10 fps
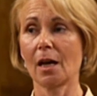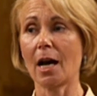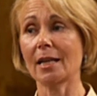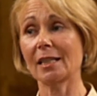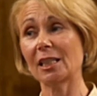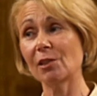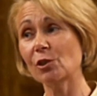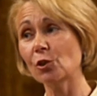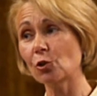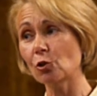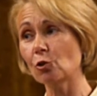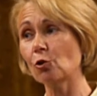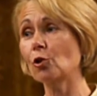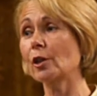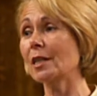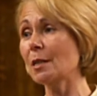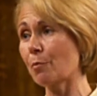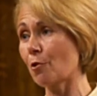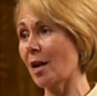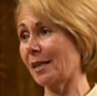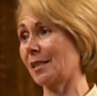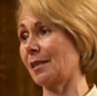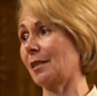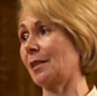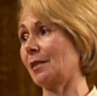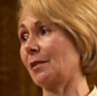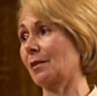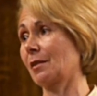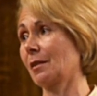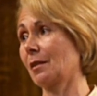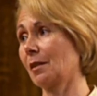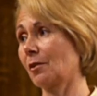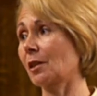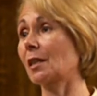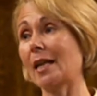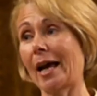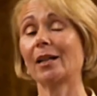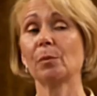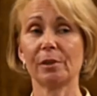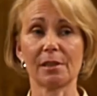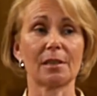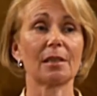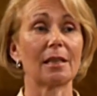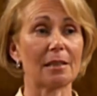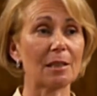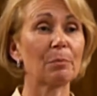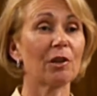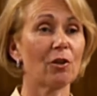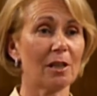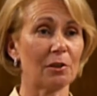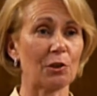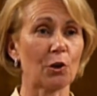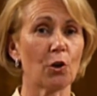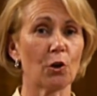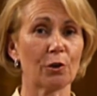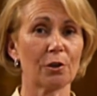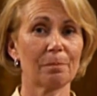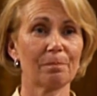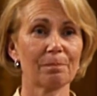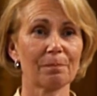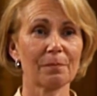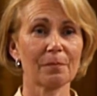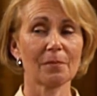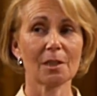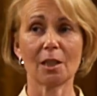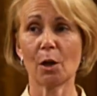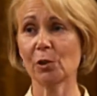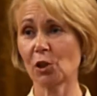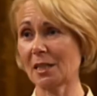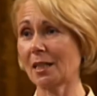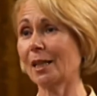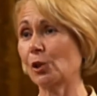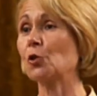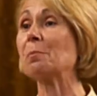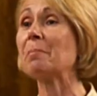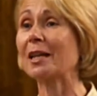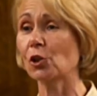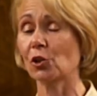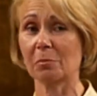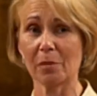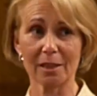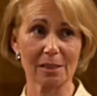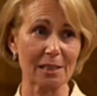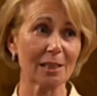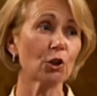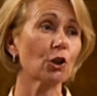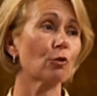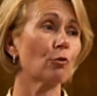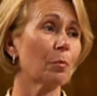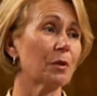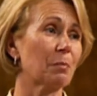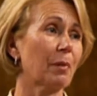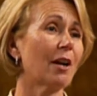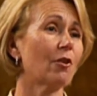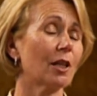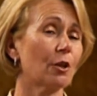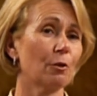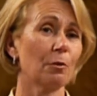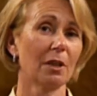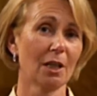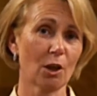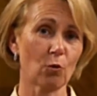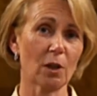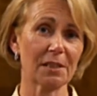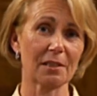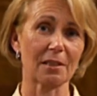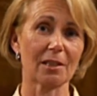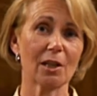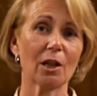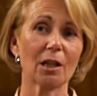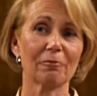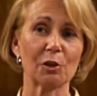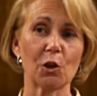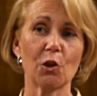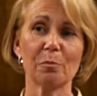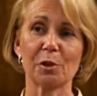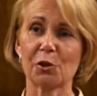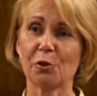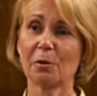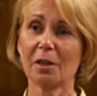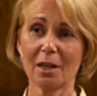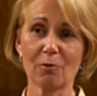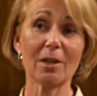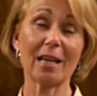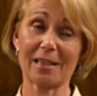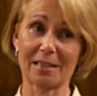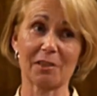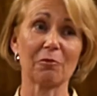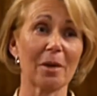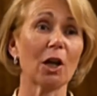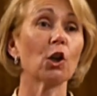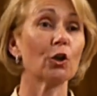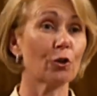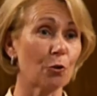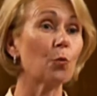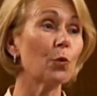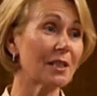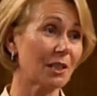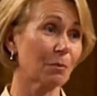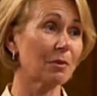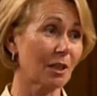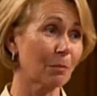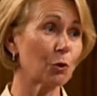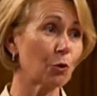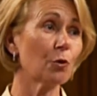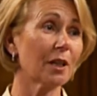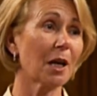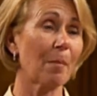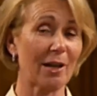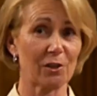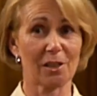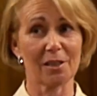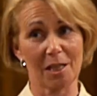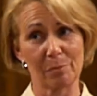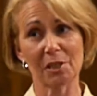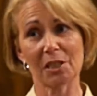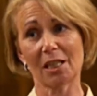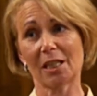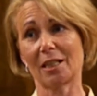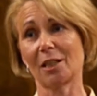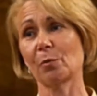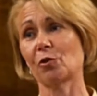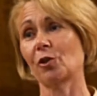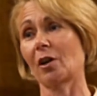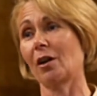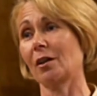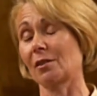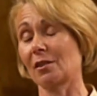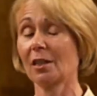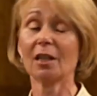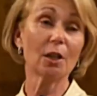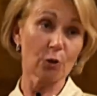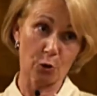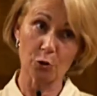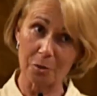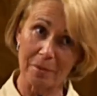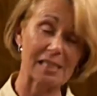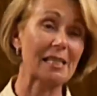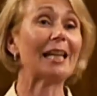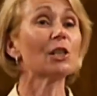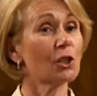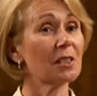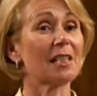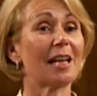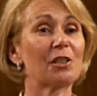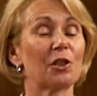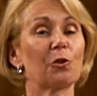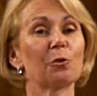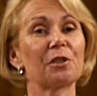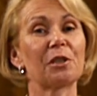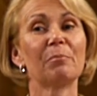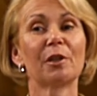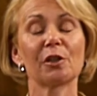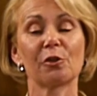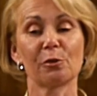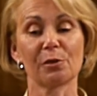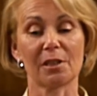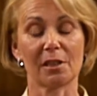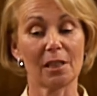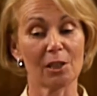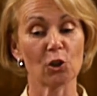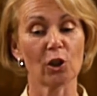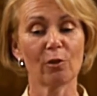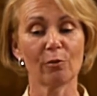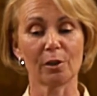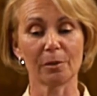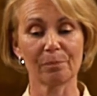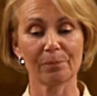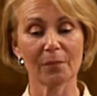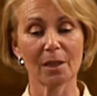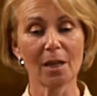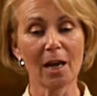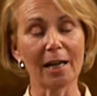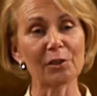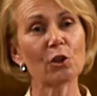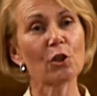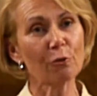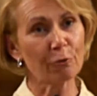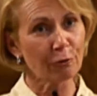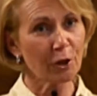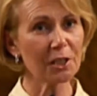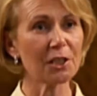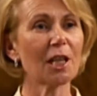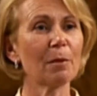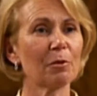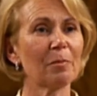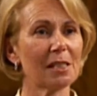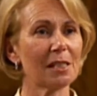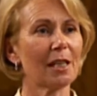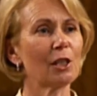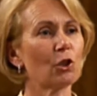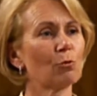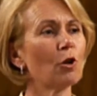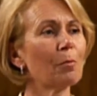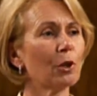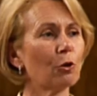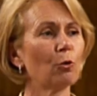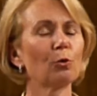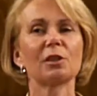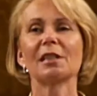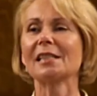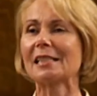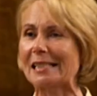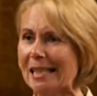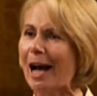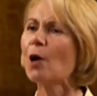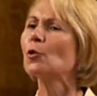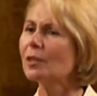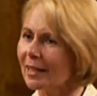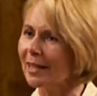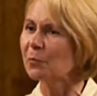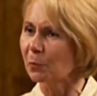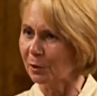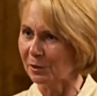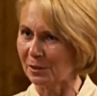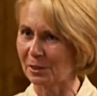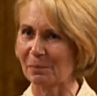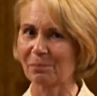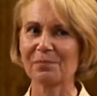And it gives us three practices that can help us experience God. And I would just like to mention my teacher, Robert Perry, who runs the Circle of Atonement, who really has given me a lot wisdom that I'm talking about tonight, particularly with regards to the meditations and A Course in Miracles in general. And so the first type of meditation Robert calls down and inwards,